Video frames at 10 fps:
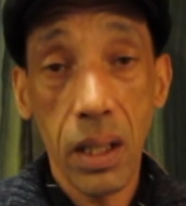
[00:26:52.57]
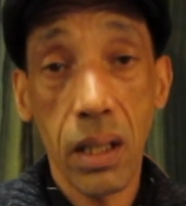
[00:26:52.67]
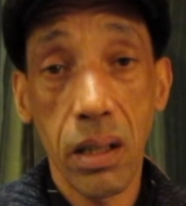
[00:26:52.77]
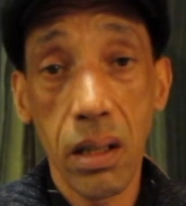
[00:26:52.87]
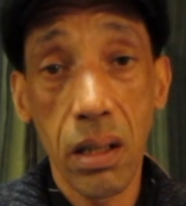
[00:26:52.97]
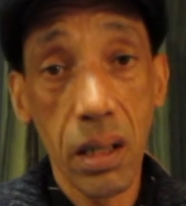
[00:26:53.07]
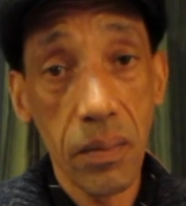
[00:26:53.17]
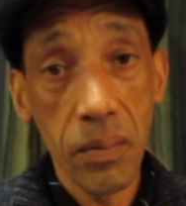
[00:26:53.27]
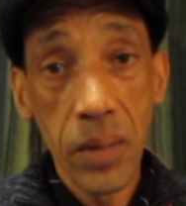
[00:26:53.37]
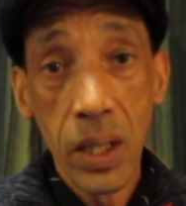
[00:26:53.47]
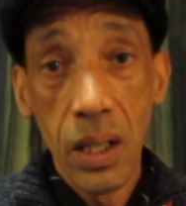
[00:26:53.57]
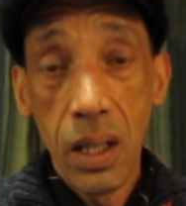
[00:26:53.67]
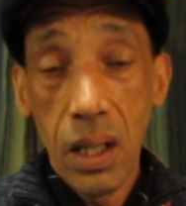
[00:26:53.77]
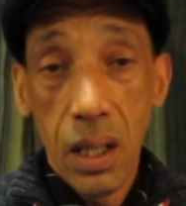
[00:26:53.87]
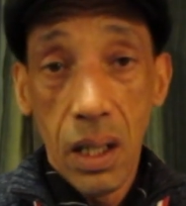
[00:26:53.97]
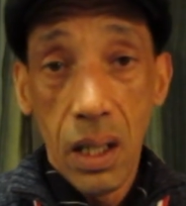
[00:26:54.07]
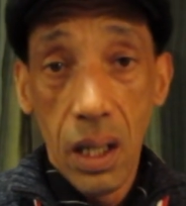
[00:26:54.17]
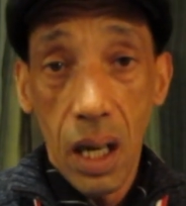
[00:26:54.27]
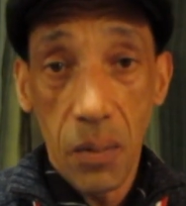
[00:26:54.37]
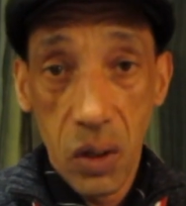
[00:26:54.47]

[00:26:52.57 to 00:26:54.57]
And I'm